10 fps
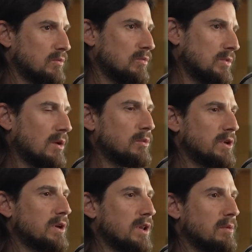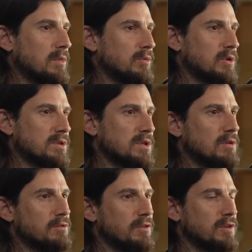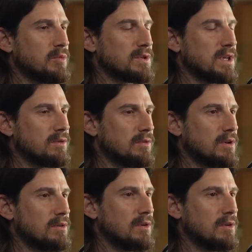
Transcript: not within alignment, because it's still 50%, right?